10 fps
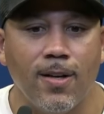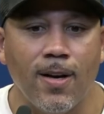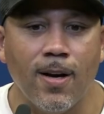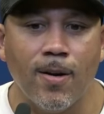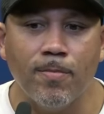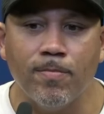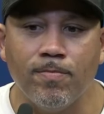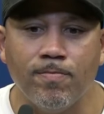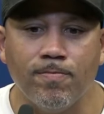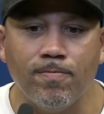
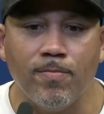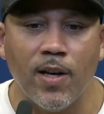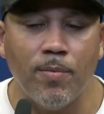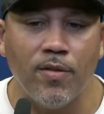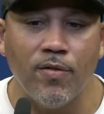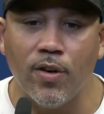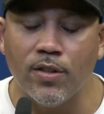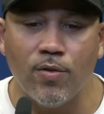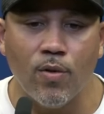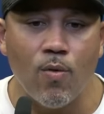They've been
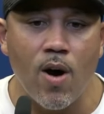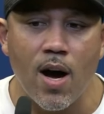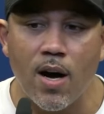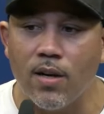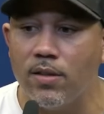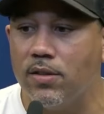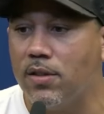friends for a while.